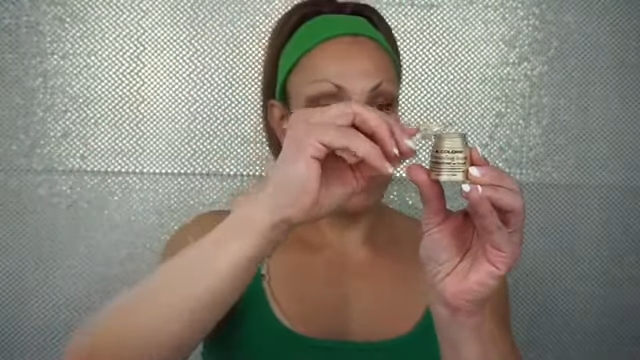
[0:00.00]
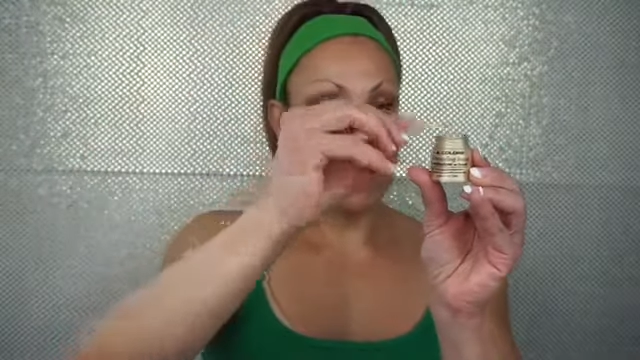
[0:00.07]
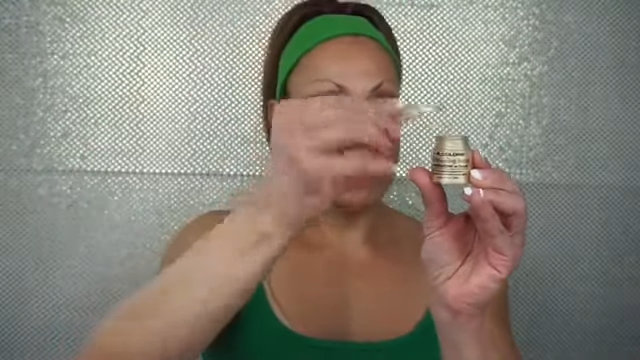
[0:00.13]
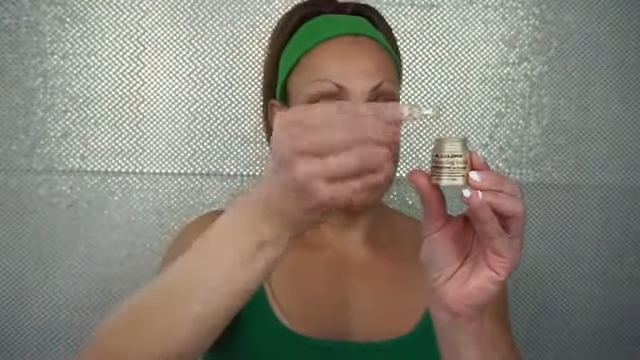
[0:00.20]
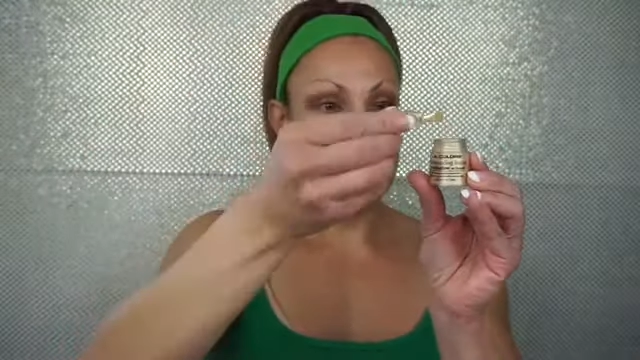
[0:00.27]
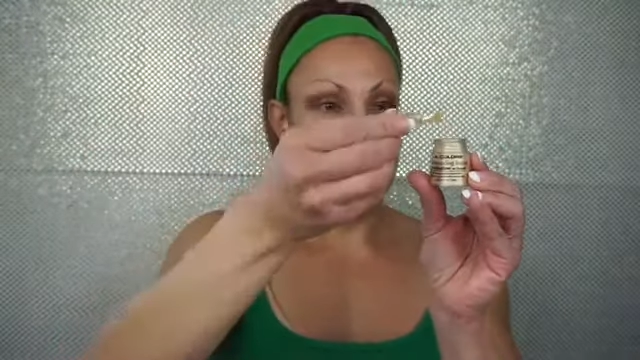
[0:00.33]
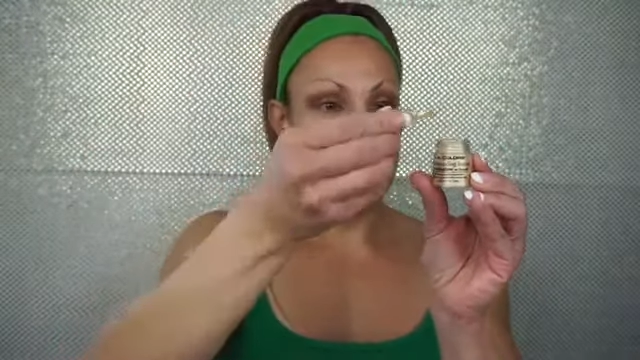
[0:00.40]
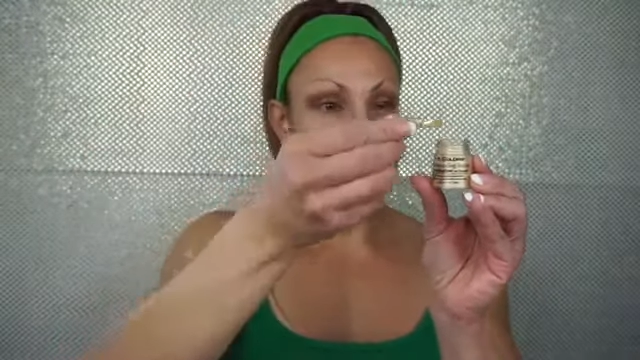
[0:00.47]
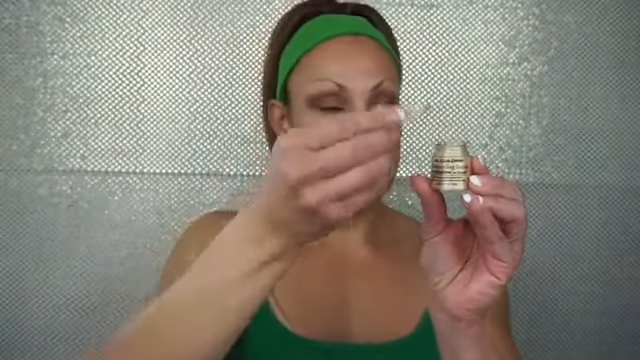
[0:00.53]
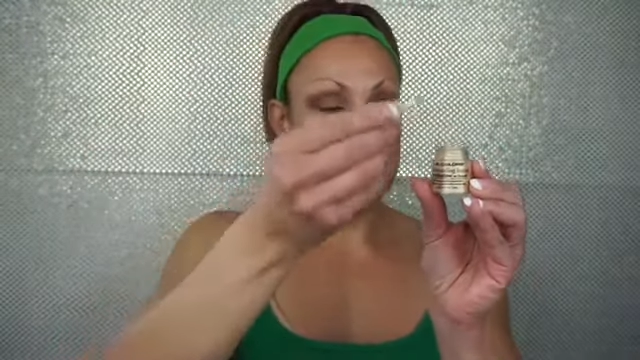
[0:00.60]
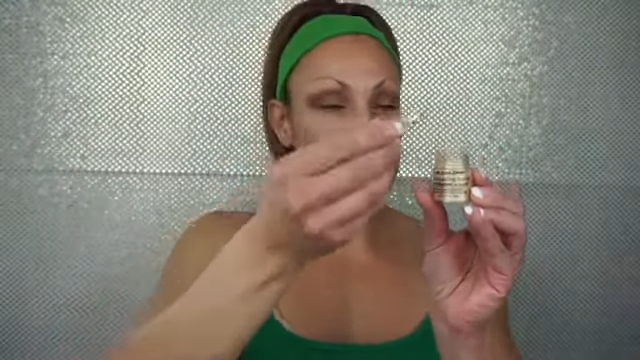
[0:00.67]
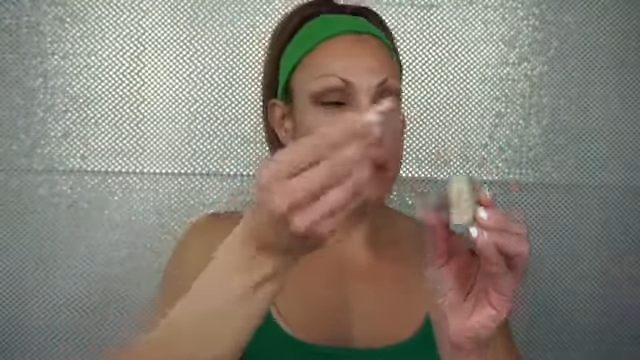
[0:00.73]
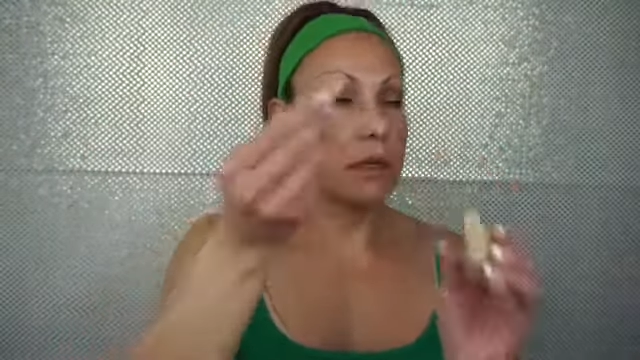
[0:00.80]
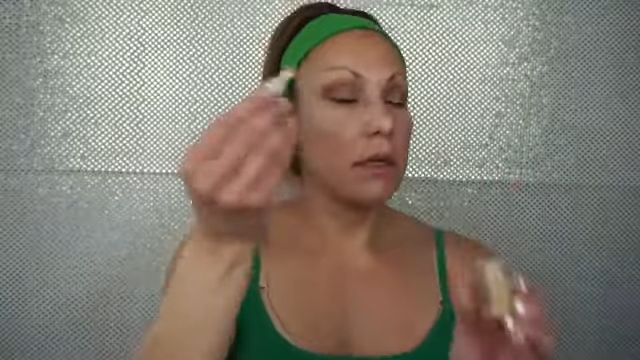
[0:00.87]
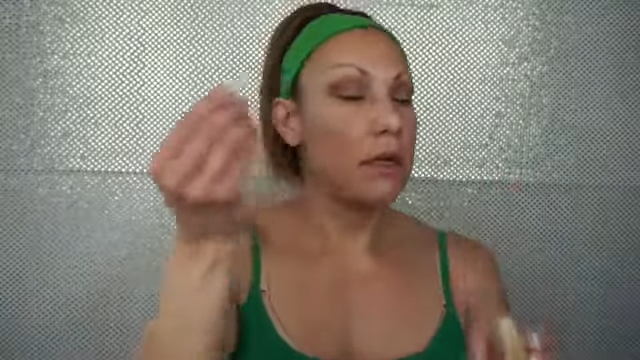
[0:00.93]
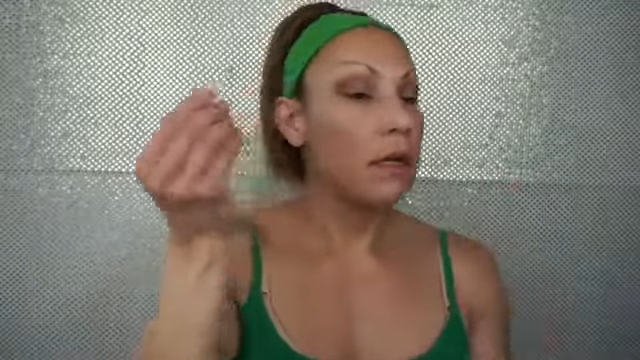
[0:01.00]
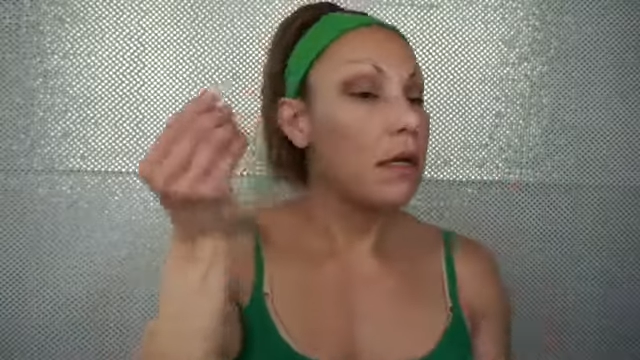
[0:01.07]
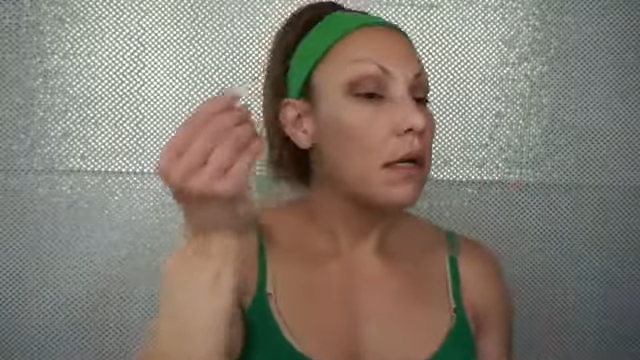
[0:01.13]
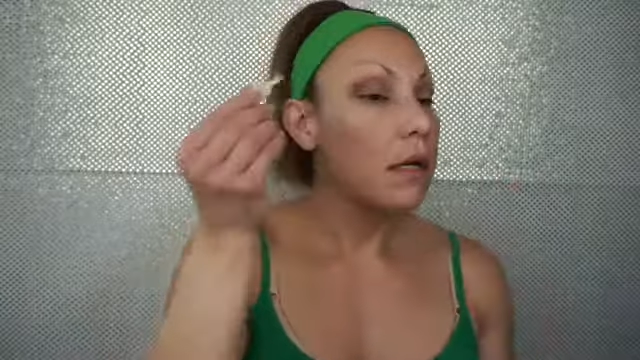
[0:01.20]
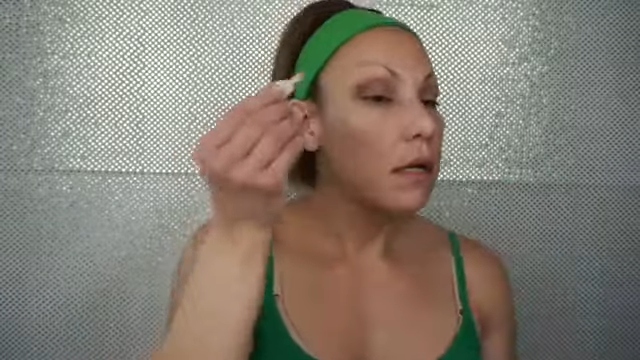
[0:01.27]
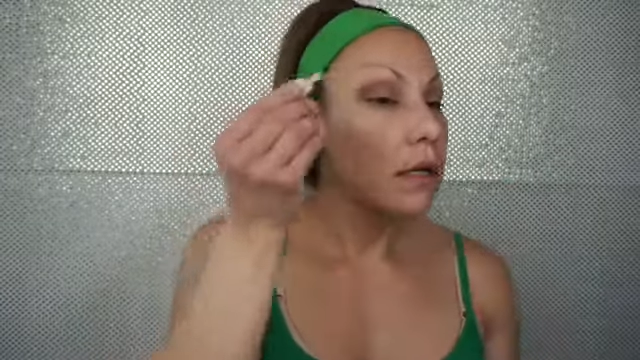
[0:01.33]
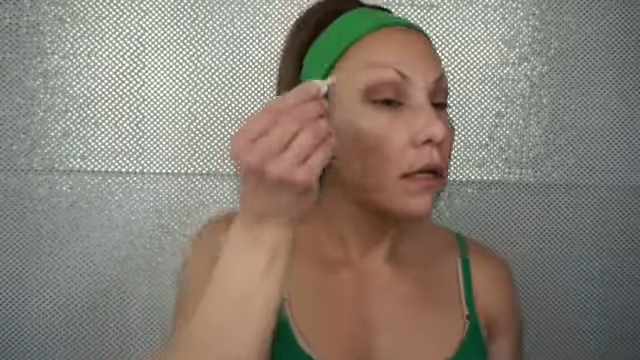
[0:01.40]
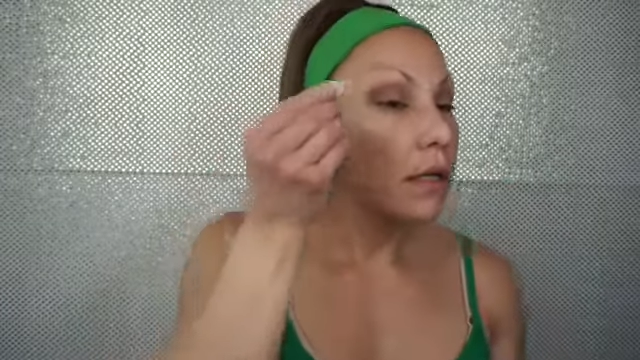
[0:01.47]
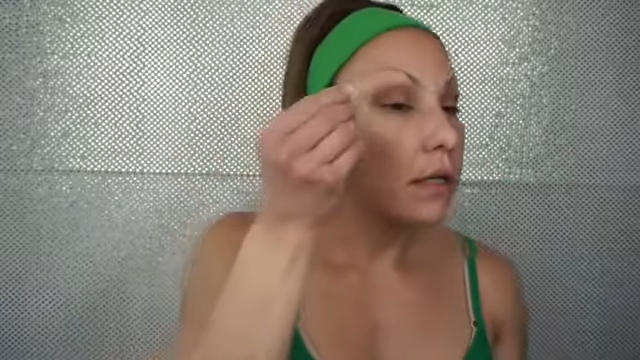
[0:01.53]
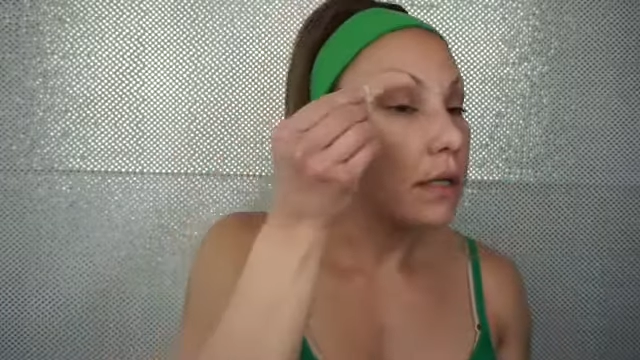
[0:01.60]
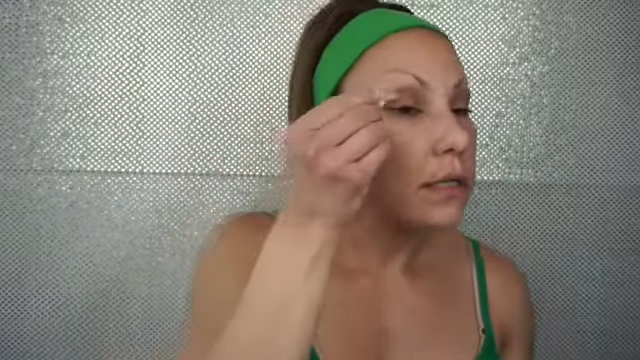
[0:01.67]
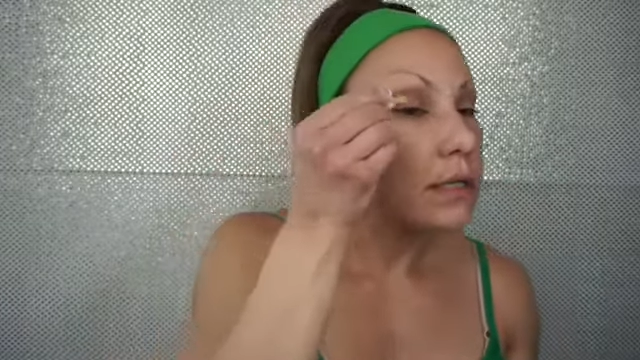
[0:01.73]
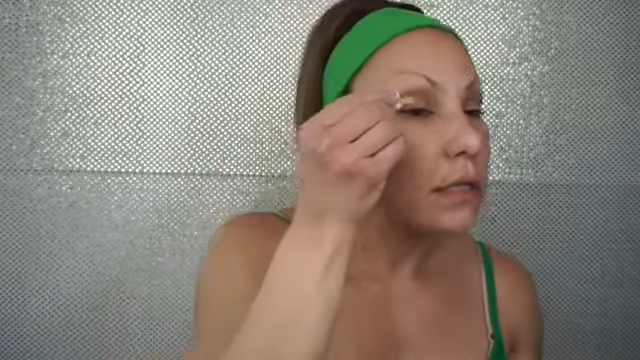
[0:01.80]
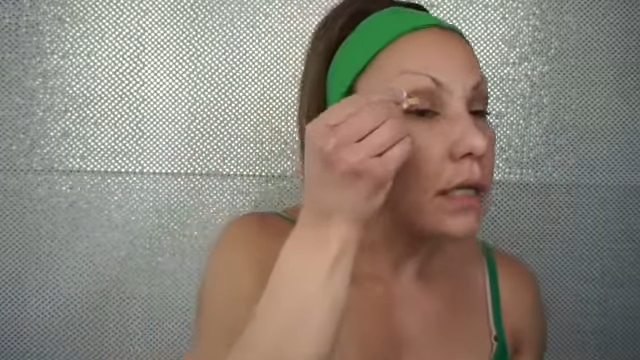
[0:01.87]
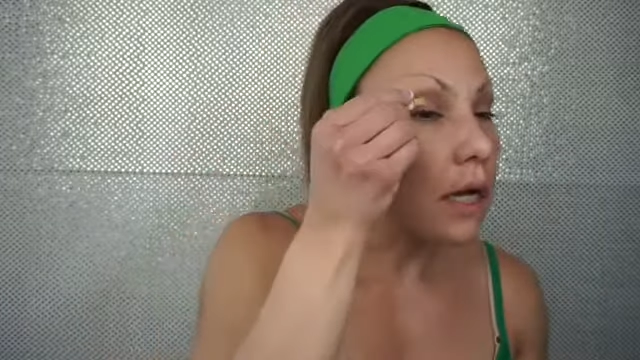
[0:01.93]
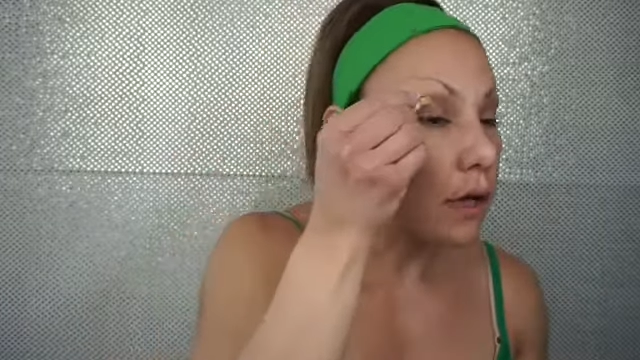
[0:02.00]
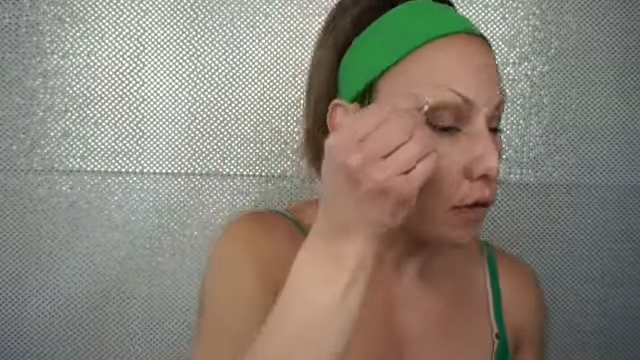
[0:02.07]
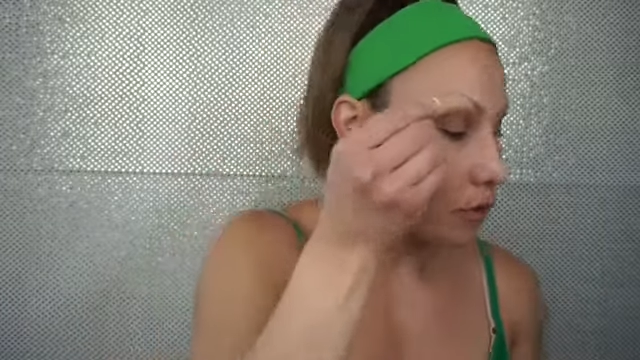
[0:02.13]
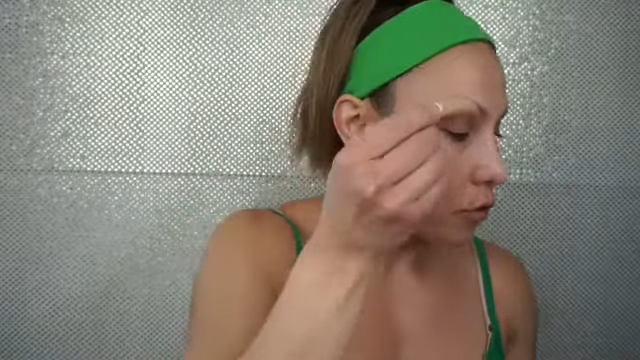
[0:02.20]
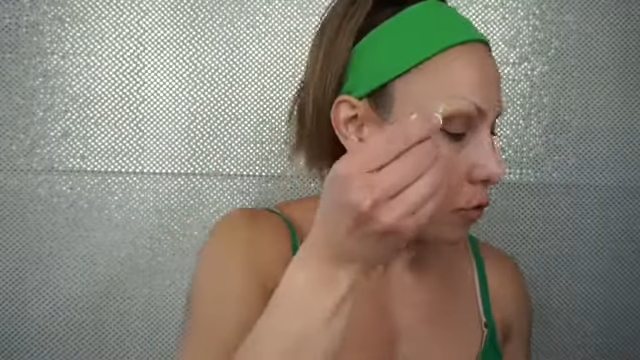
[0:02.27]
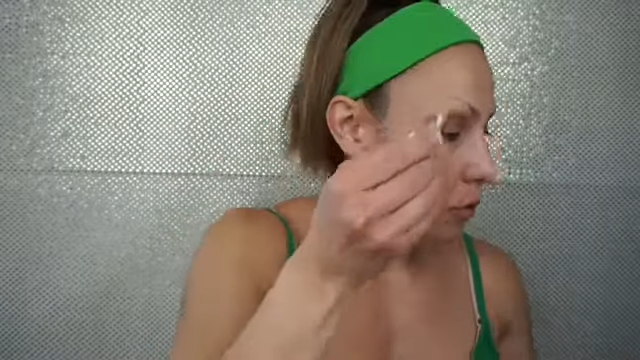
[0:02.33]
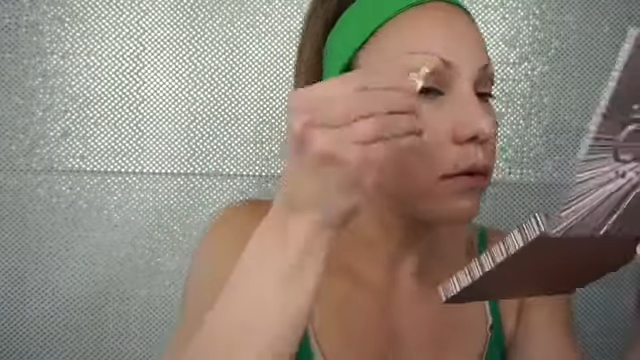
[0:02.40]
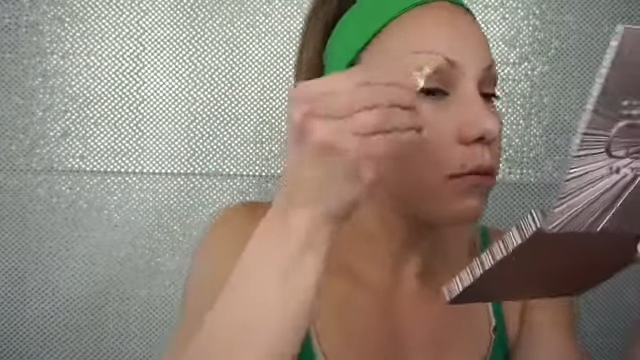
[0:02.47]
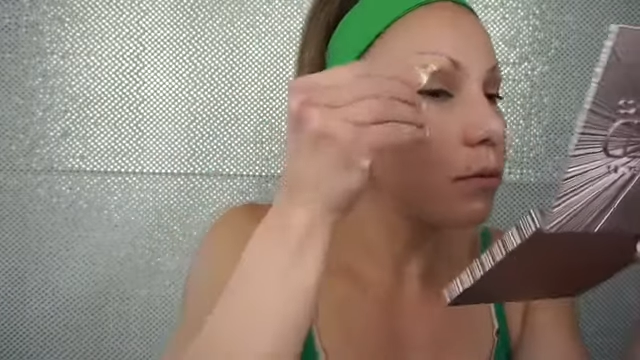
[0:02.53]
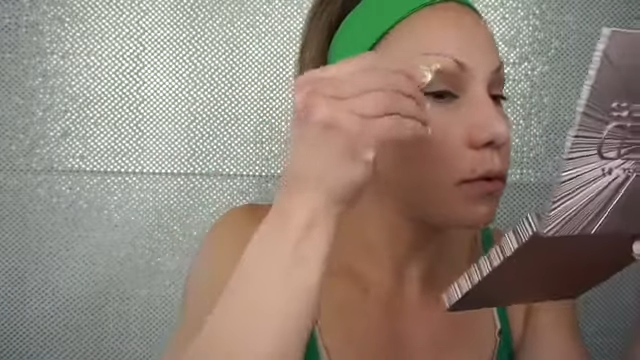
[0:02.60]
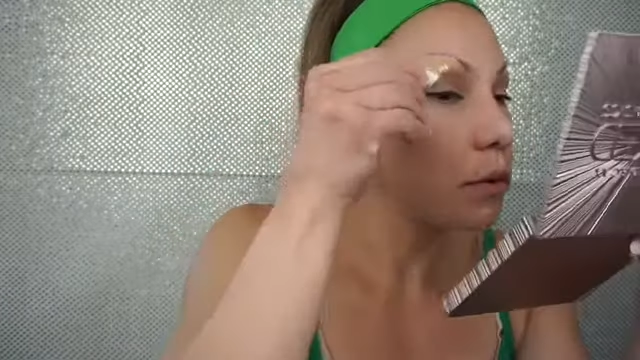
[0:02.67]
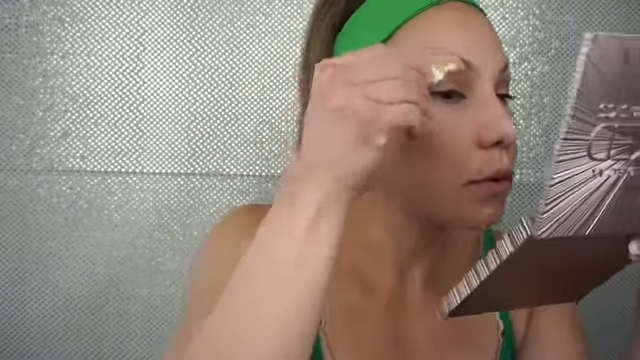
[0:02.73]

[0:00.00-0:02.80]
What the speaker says: excess and let's see how this works.